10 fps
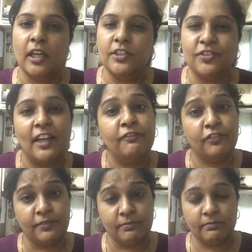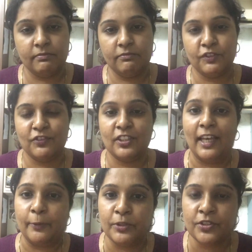are derived from different
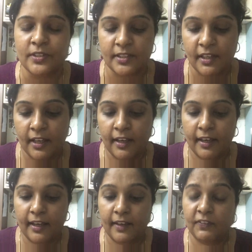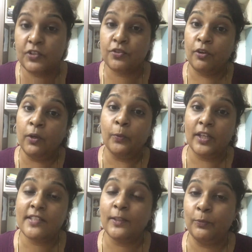languages, and these are all
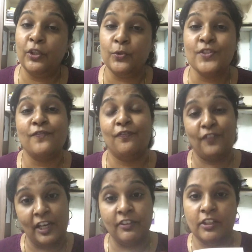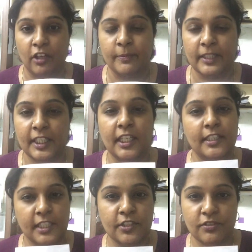words that we use very commonly in our
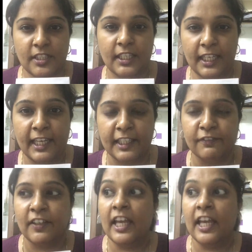day-to-day life.